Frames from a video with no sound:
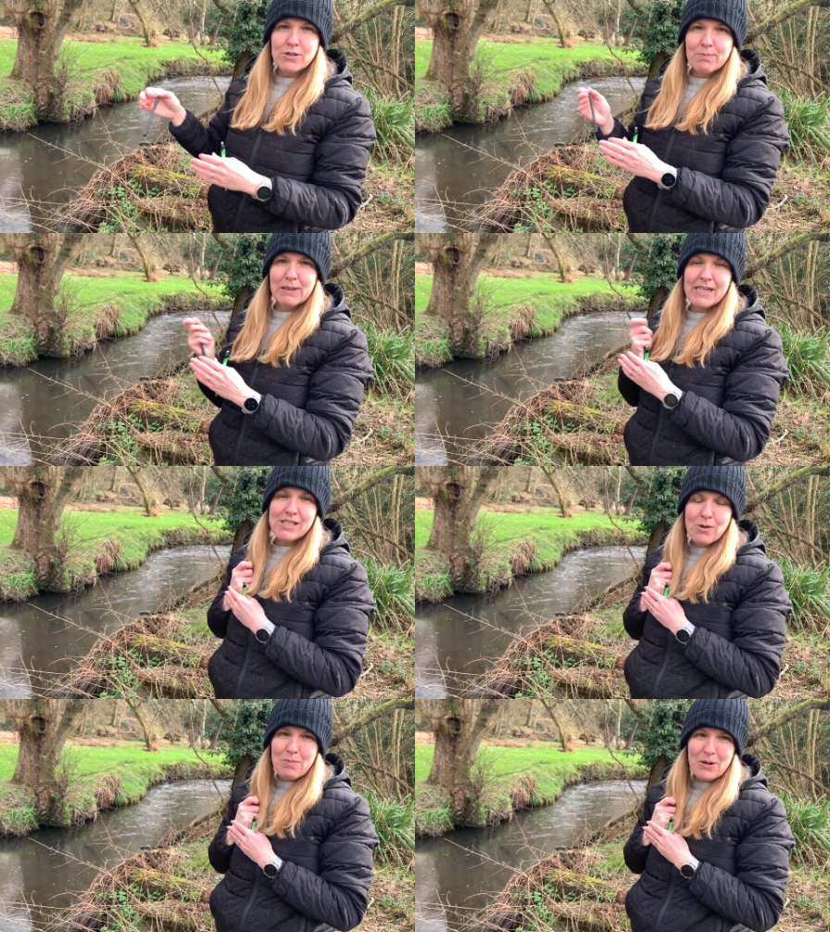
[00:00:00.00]

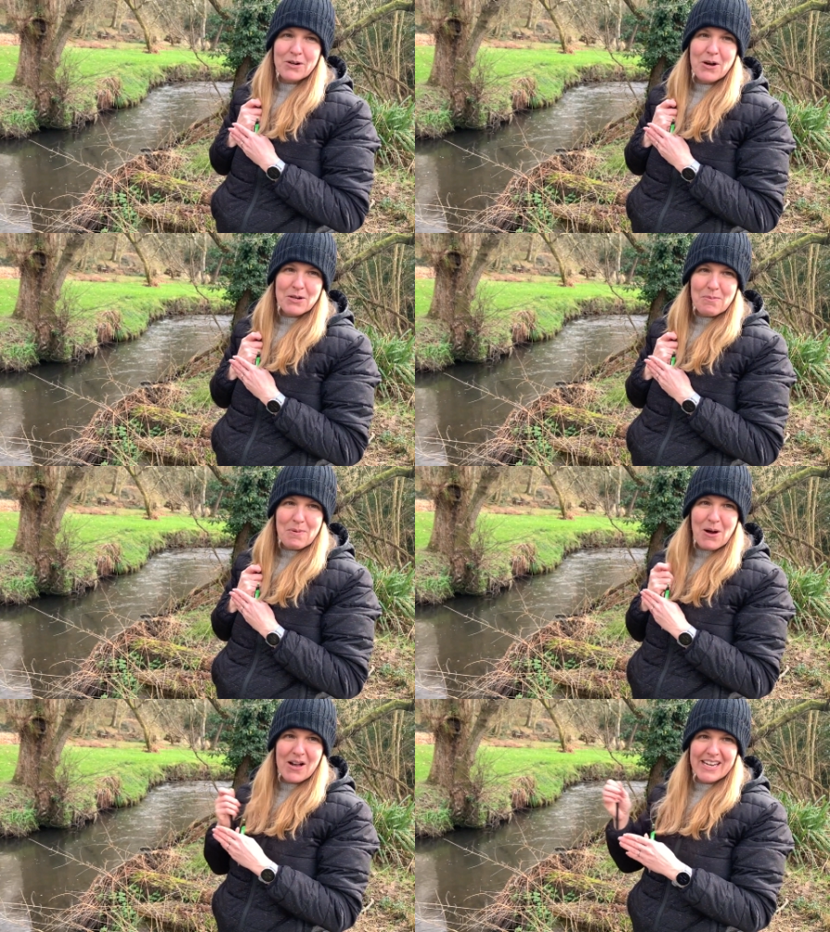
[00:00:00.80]
Please don't put it on your
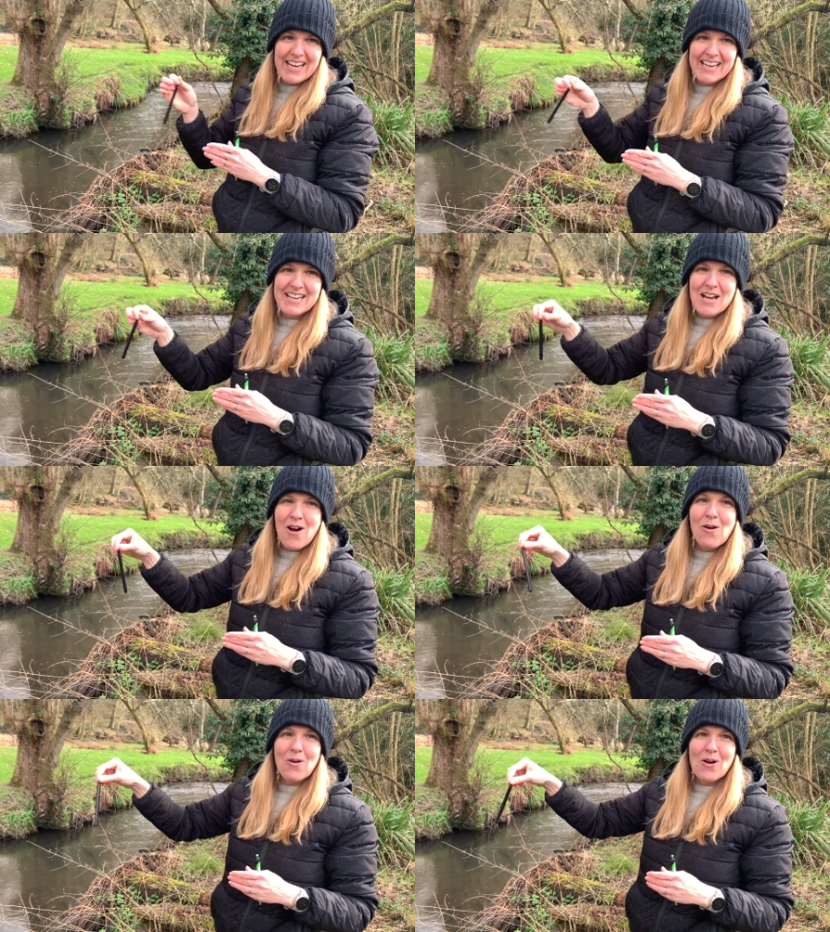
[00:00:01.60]
body
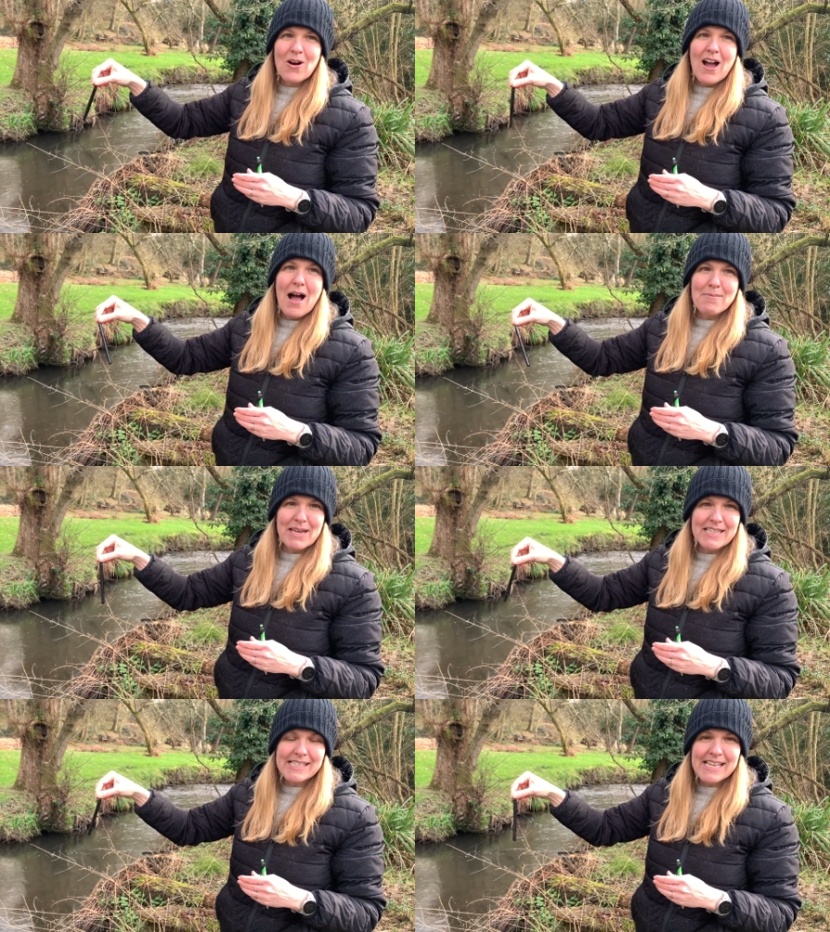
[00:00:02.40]
or um,
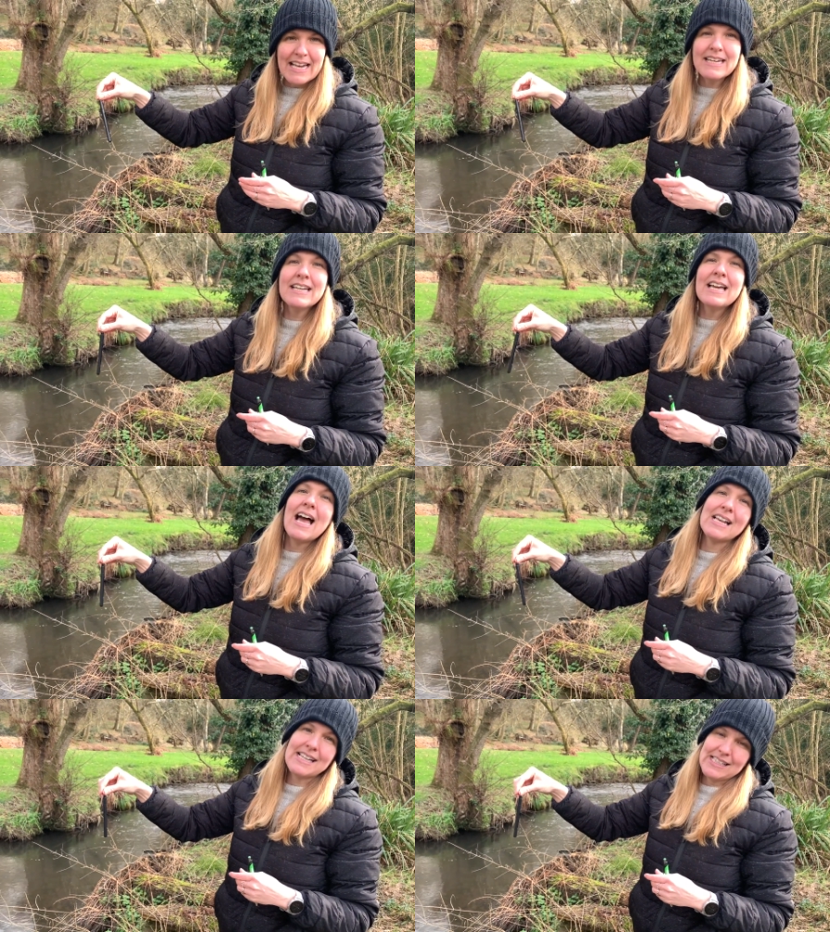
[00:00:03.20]
in the sun
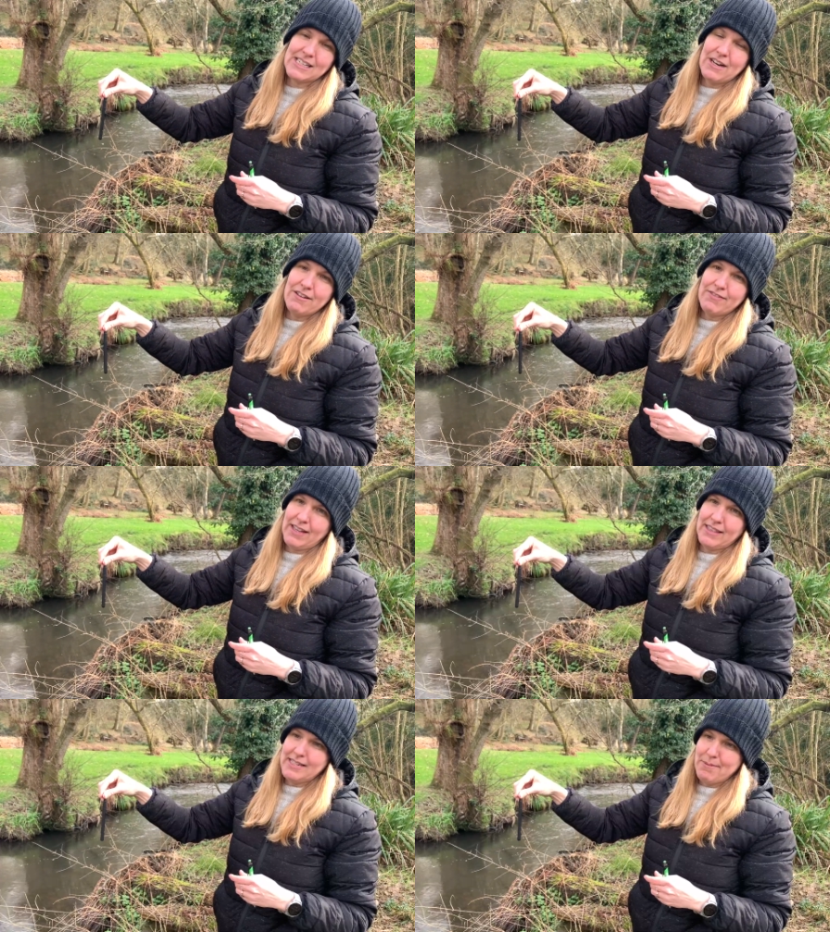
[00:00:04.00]
as that's going to
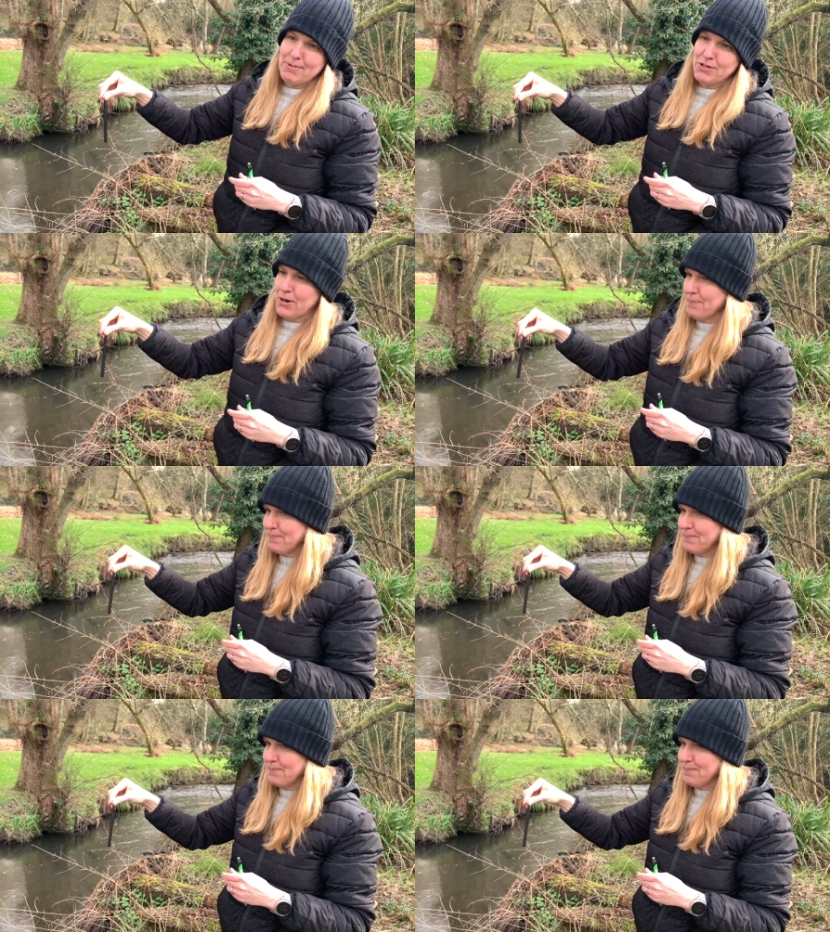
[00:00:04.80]
affect the temperature.